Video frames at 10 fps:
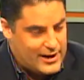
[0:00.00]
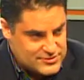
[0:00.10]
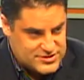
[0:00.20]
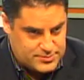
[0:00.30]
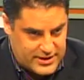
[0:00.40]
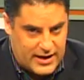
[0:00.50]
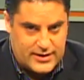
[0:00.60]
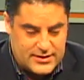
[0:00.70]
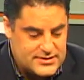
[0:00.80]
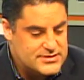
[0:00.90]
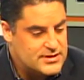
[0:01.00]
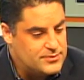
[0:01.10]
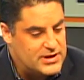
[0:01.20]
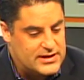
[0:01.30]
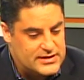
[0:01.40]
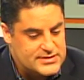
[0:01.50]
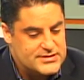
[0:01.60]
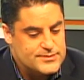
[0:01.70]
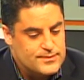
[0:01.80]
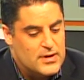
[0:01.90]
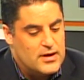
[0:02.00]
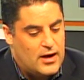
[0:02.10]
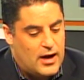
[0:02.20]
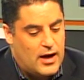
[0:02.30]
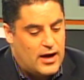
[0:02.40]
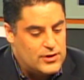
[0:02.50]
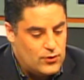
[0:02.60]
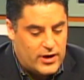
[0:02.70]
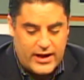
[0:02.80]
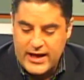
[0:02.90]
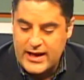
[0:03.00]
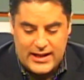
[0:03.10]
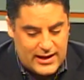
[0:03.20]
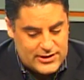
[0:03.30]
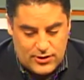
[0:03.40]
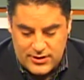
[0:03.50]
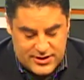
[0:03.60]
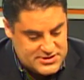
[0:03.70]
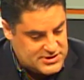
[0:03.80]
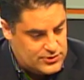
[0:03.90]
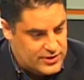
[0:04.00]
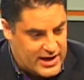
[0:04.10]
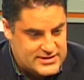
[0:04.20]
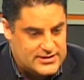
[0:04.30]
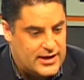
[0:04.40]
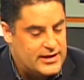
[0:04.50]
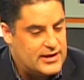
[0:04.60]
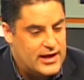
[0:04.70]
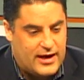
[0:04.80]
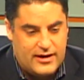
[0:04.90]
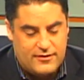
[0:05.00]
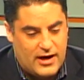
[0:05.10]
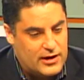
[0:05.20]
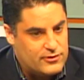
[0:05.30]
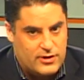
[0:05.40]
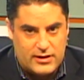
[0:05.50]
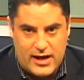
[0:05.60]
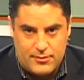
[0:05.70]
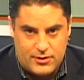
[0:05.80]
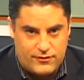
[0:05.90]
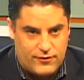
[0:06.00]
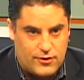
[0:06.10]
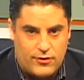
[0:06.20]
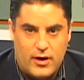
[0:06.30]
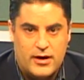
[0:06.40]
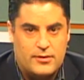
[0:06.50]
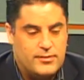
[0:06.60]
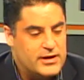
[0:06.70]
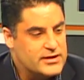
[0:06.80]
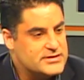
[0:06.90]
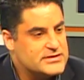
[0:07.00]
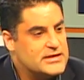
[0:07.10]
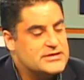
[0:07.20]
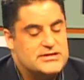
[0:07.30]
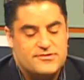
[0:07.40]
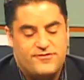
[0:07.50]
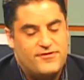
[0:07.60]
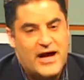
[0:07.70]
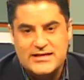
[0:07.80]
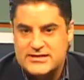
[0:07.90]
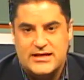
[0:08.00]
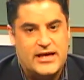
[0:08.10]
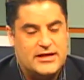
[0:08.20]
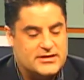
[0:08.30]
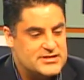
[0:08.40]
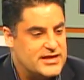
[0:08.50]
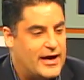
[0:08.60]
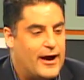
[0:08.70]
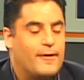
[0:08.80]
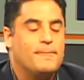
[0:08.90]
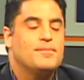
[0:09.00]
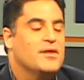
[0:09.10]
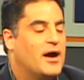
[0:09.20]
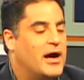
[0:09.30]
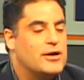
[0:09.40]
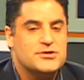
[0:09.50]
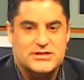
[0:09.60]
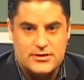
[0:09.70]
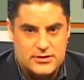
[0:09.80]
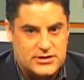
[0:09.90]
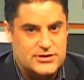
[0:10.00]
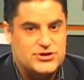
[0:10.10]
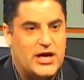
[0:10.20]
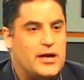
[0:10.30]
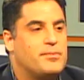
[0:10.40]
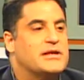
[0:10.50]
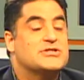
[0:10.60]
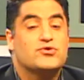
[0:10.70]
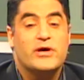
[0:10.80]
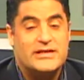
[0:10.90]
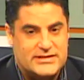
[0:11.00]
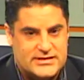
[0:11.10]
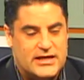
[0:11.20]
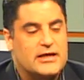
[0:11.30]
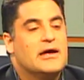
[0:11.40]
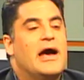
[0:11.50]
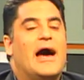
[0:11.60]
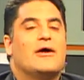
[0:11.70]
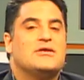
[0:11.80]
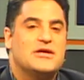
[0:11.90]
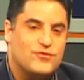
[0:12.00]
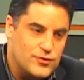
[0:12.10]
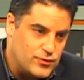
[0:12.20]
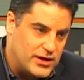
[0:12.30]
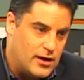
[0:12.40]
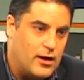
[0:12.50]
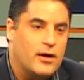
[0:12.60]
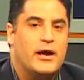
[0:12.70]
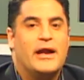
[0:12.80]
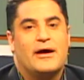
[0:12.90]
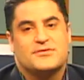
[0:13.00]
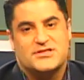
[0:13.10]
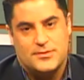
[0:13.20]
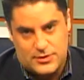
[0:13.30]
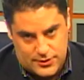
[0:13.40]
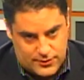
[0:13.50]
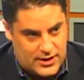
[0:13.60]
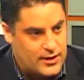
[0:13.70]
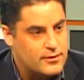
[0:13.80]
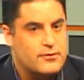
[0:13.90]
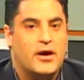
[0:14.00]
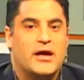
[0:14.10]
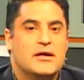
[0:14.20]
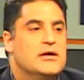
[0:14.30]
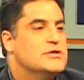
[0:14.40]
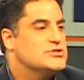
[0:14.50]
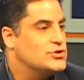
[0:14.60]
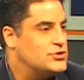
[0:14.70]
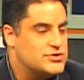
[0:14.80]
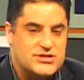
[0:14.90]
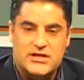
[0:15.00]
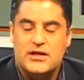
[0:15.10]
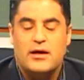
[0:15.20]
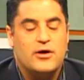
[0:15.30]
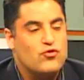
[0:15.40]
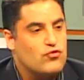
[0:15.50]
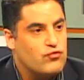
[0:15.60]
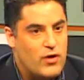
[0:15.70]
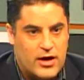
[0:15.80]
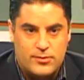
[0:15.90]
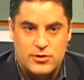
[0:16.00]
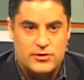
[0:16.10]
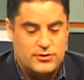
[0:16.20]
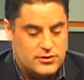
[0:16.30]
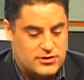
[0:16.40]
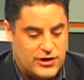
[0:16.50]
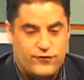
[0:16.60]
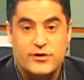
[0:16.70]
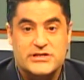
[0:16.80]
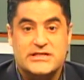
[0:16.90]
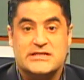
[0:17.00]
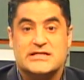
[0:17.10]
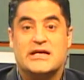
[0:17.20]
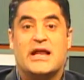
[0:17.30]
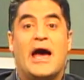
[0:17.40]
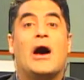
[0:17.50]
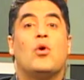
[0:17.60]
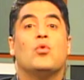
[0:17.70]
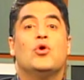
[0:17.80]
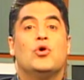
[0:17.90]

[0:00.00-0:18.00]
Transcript: I was split on this because uh, on the one hand, I liked all the things that you guys liked. And it, I'll elaborate further on it because it's fascinating to see how, I know it's a little cliched, but it's great to see it. How different we are and how similar we are, right? right? So you see incredible differences in how